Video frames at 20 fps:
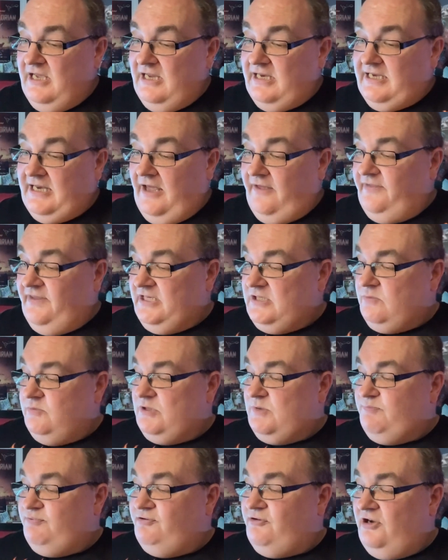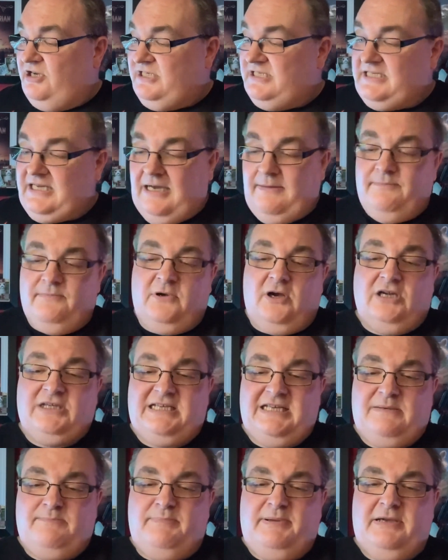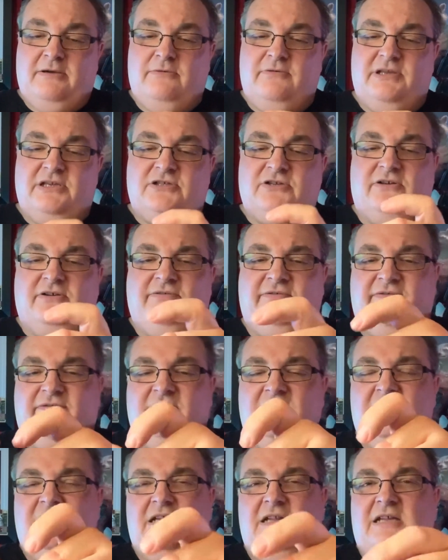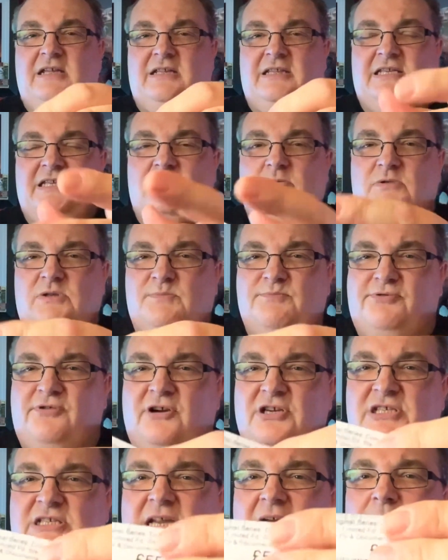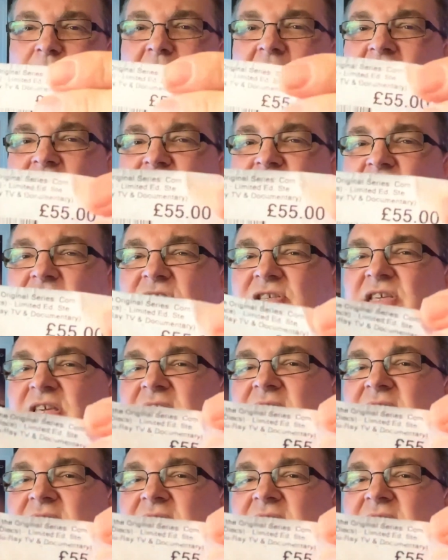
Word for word: Now this was priced up. I did peel this off. This was priced up, as you can see